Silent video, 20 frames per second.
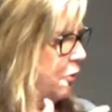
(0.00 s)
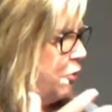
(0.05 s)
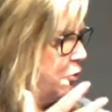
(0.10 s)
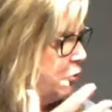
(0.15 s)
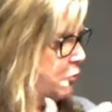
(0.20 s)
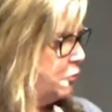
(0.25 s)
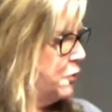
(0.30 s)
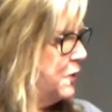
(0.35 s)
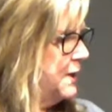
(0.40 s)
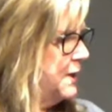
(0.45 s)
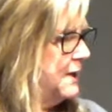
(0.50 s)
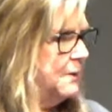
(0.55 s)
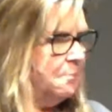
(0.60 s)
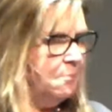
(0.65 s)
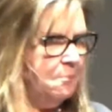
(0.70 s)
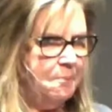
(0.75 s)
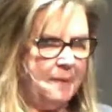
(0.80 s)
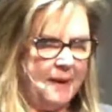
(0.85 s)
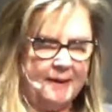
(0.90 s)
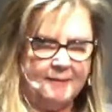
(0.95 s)
three
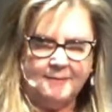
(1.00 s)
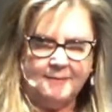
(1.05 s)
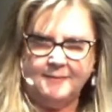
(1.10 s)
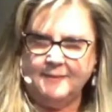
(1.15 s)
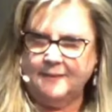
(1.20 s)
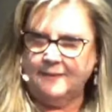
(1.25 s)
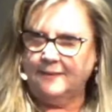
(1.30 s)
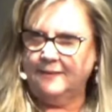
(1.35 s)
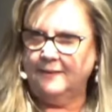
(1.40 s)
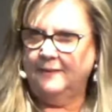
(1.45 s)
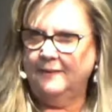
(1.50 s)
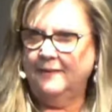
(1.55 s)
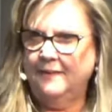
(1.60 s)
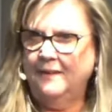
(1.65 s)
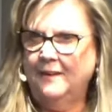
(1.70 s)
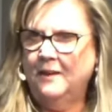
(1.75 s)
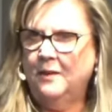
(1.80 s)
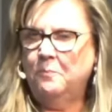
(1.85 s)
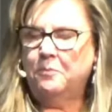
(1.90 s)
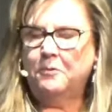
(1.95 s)
basic
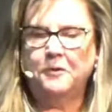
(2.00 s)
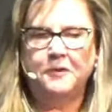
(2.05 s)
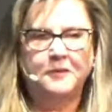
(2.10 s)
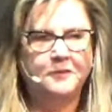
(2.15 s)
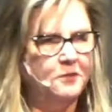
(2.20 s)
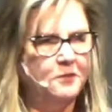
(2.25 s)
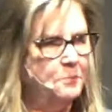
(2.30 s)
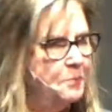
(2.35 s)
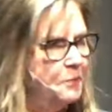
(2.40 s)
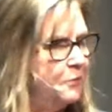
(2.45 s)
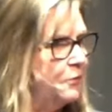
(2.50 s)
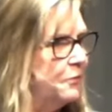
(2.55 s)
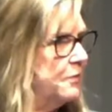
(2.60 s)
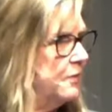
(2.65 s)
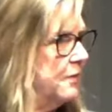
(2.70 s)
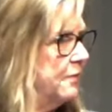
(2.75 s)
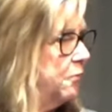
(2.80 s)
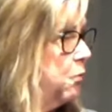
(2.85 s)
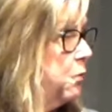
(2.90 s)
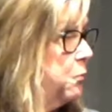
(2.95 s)
principles
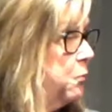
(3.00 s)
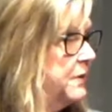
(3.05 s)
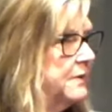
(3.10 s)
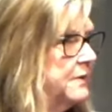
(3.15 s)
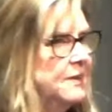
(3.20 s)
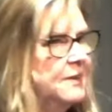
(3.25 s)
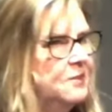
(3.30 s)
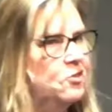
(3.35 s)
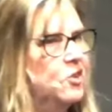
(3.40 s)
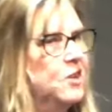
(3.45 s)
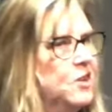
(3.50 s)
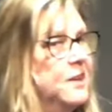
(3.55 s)
of what we teach.